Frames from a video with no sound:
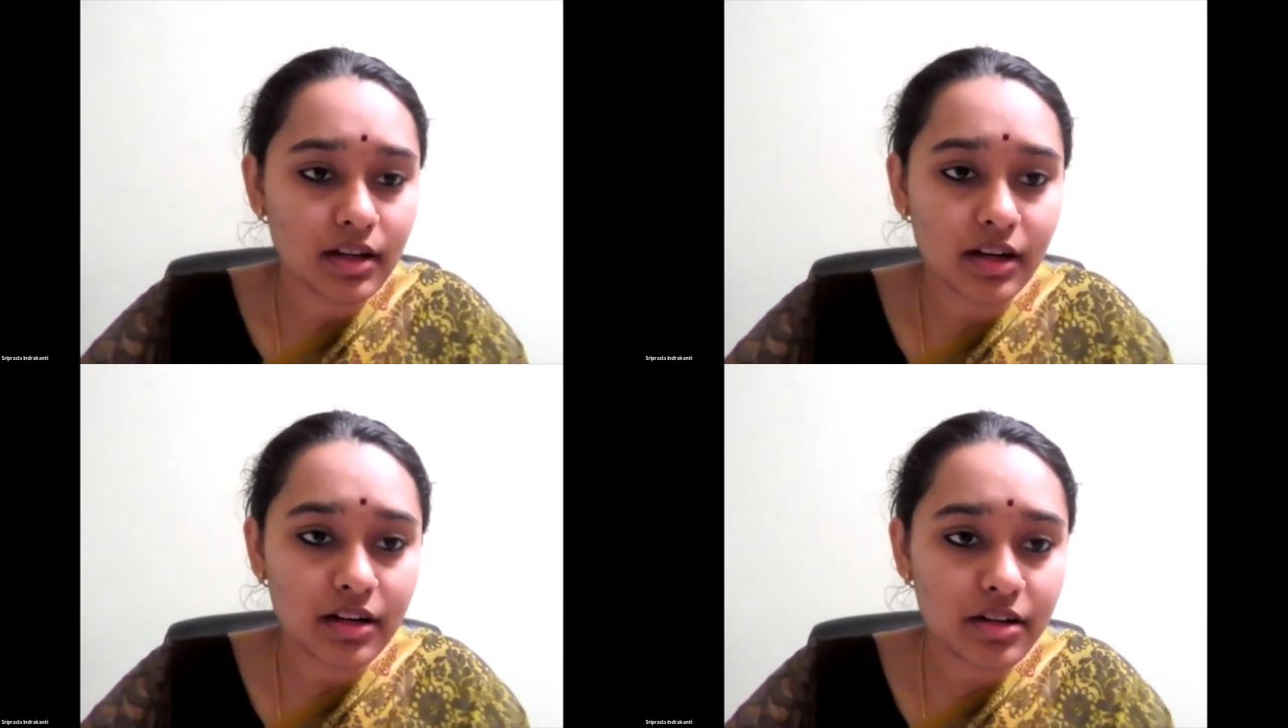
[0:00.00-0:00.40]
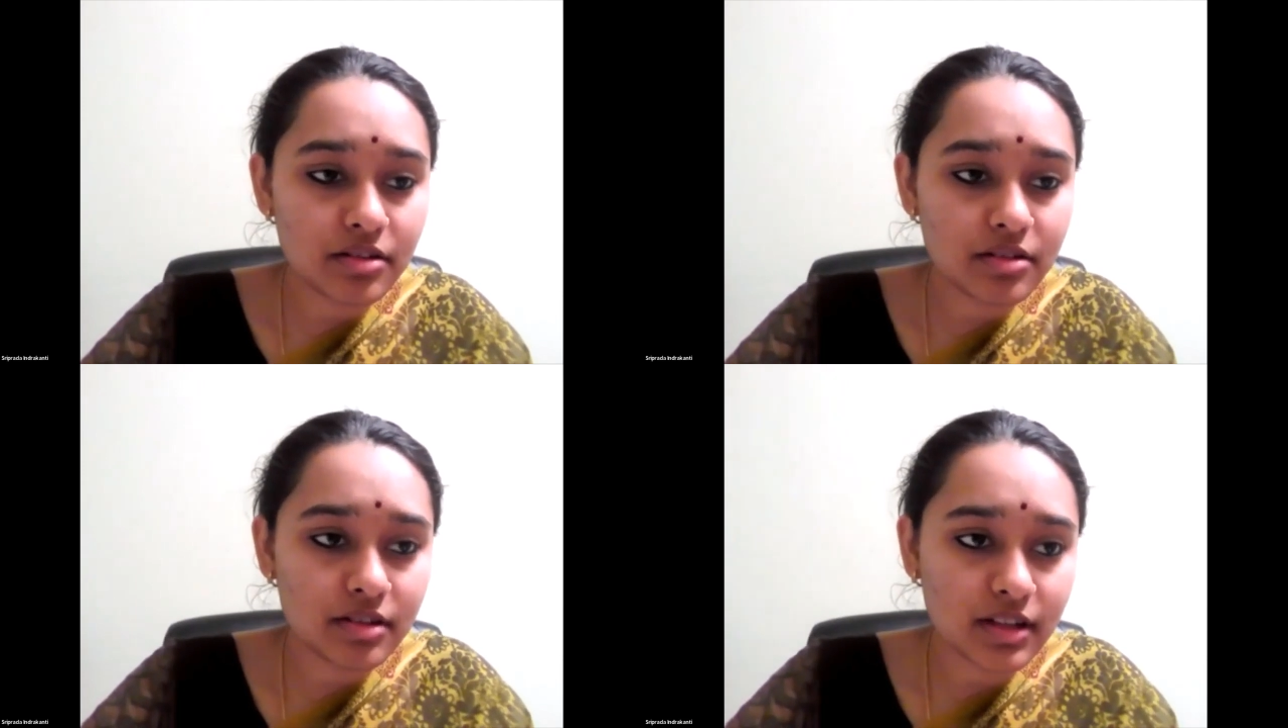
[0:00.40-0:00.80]

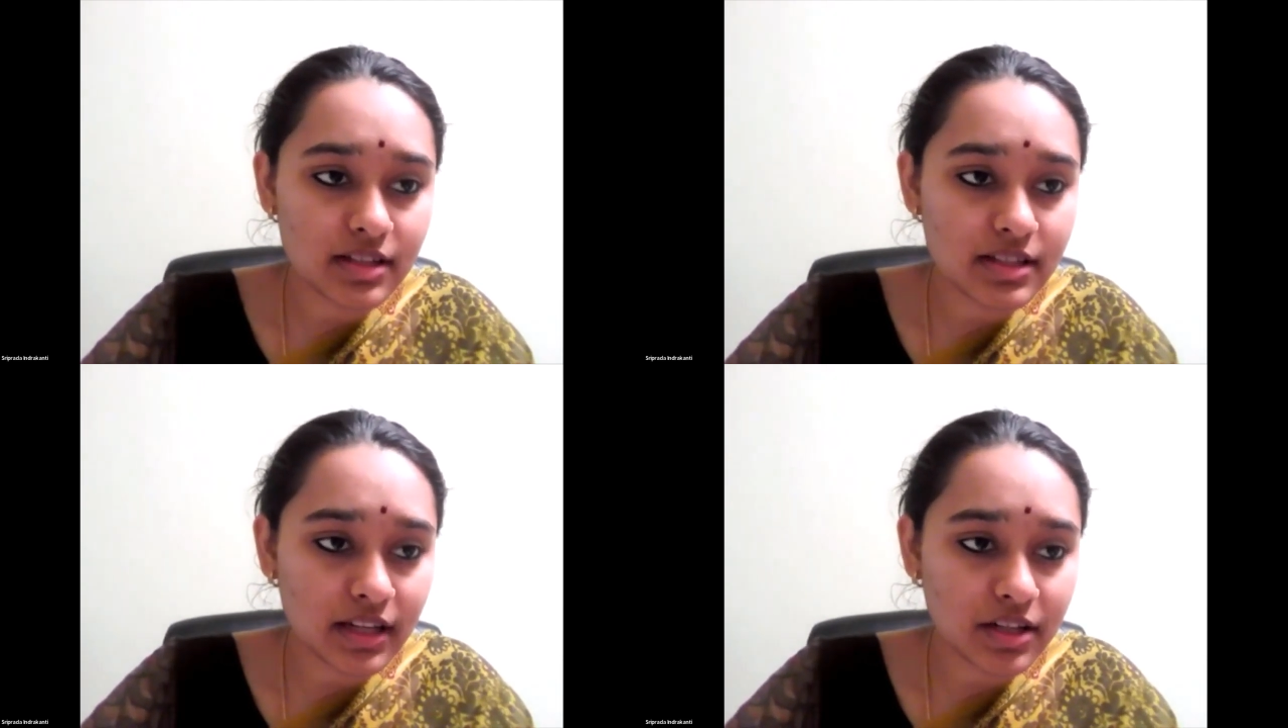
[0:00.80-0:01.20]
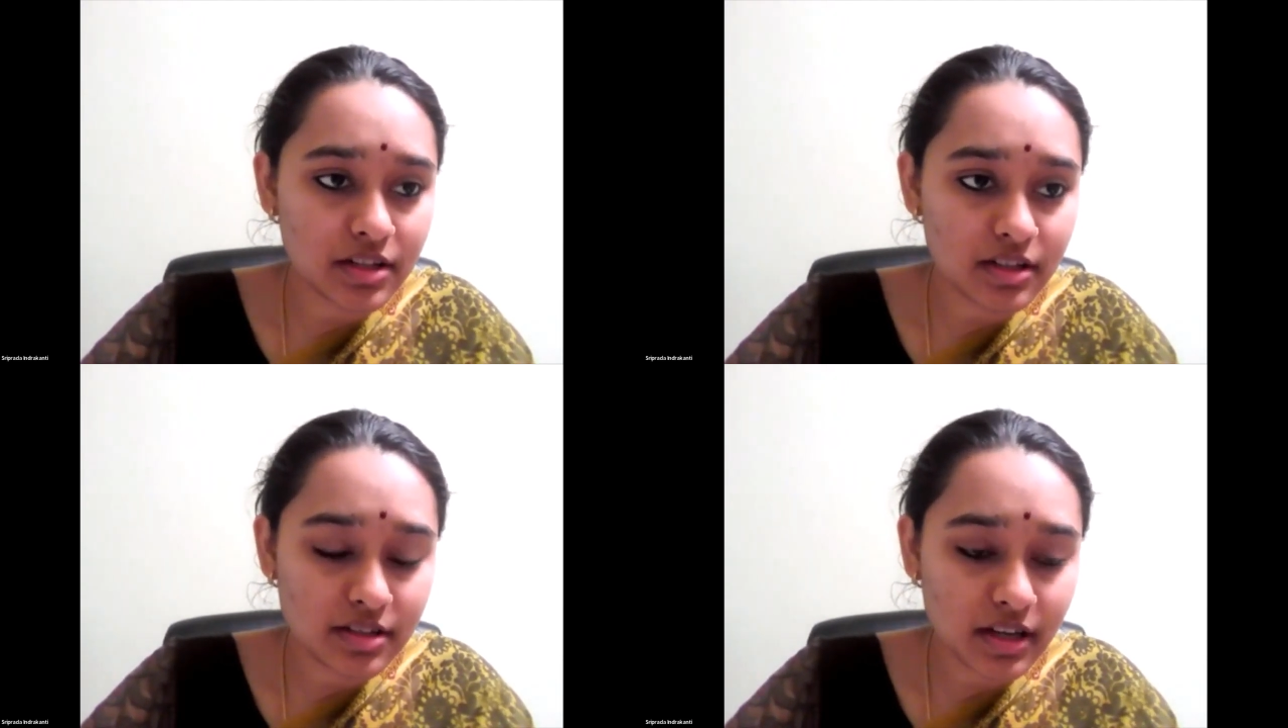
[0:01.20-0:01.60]
Continue to the
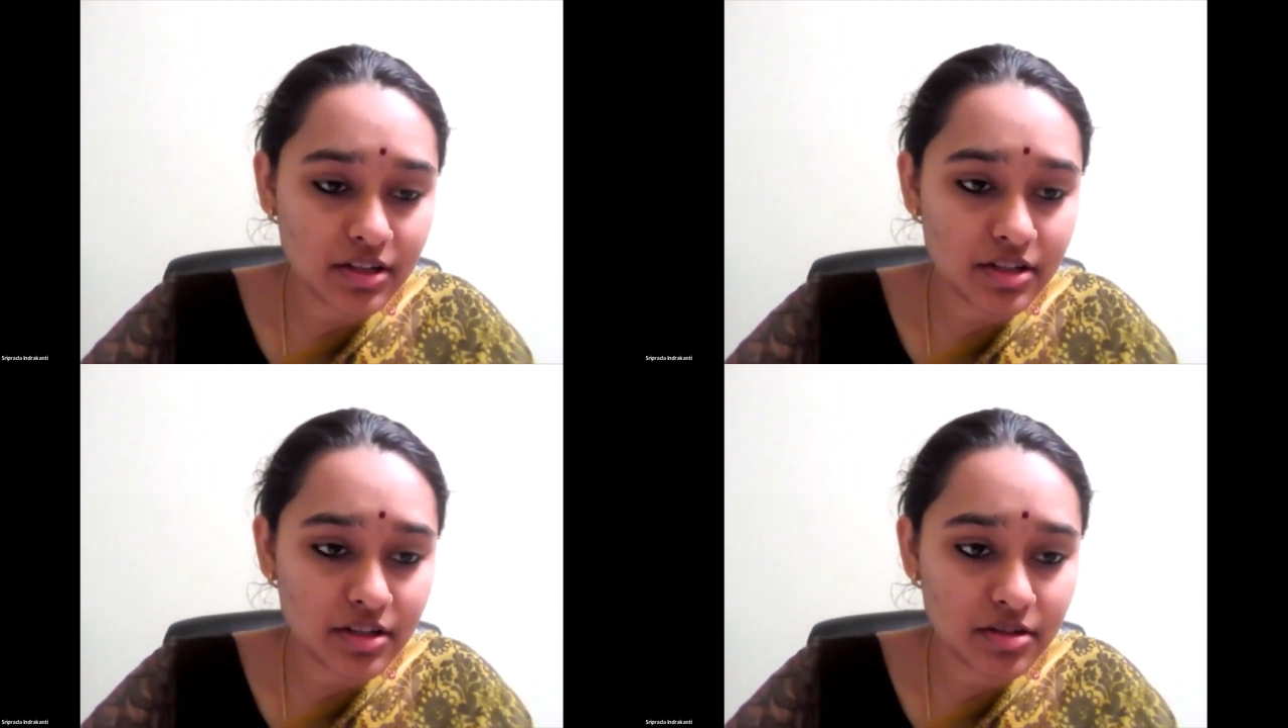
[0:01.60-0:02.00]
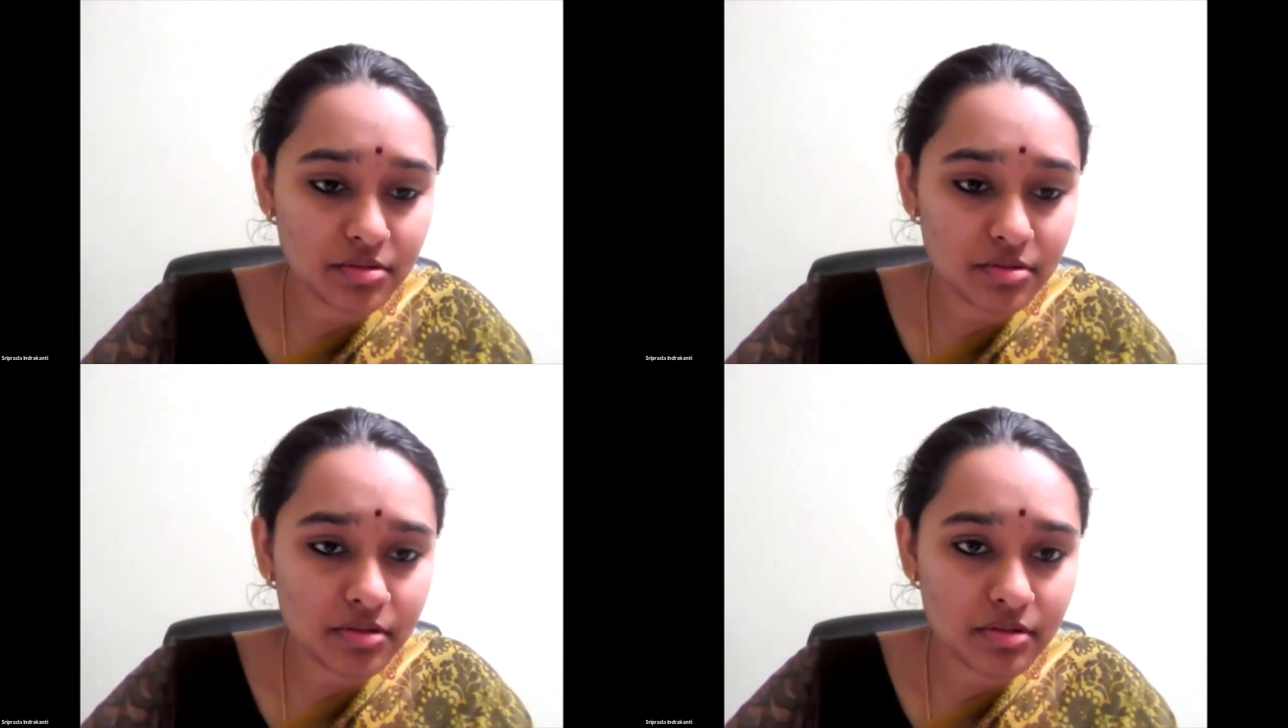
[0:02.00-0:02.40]
section
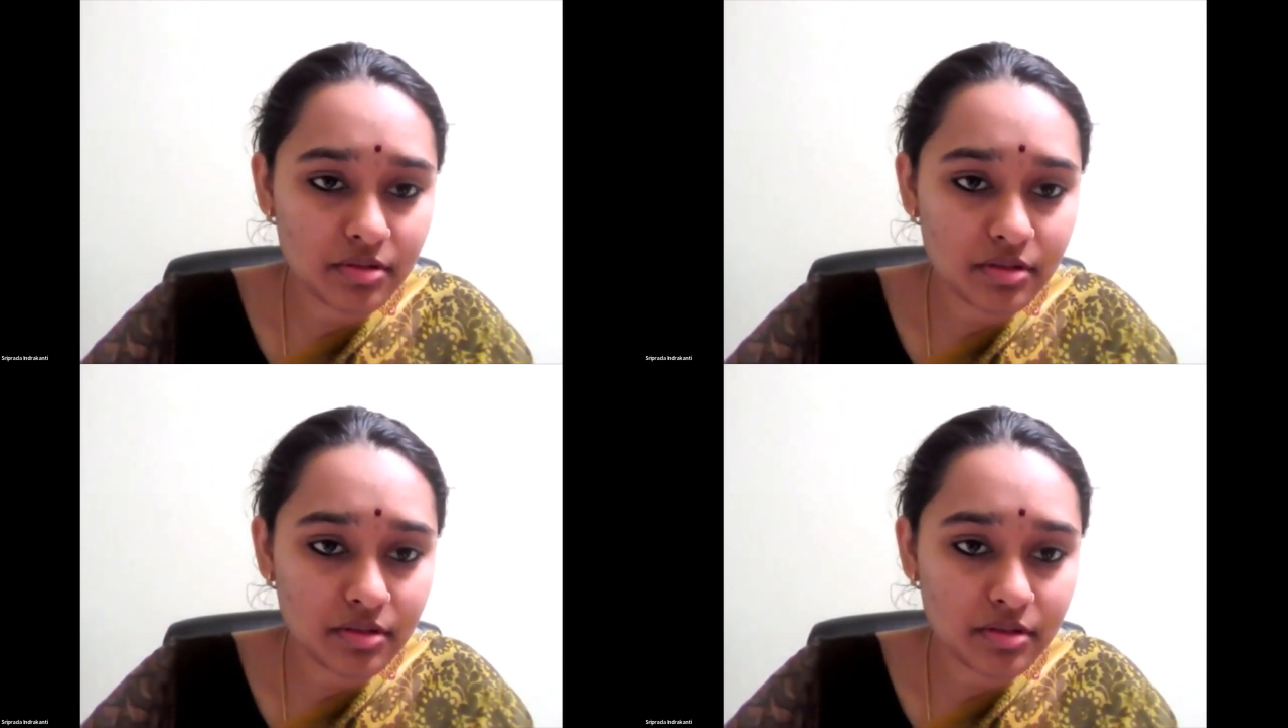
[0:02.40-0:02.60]
2